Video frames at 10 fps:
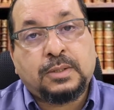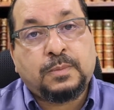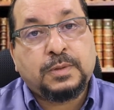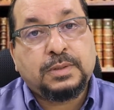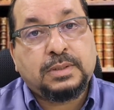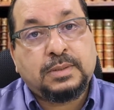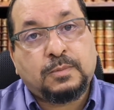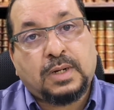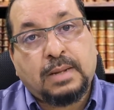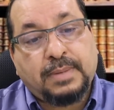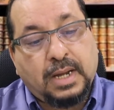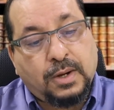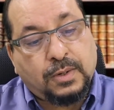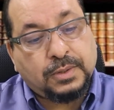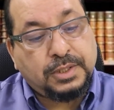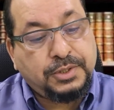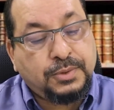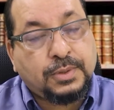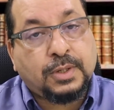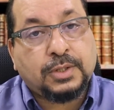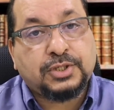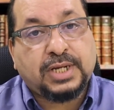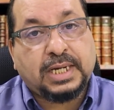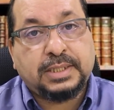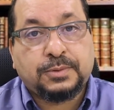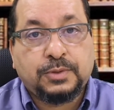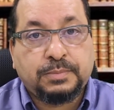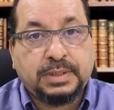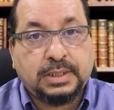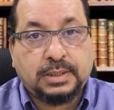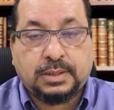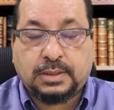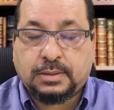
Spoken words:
commodity Murabahah or a new contract, it could be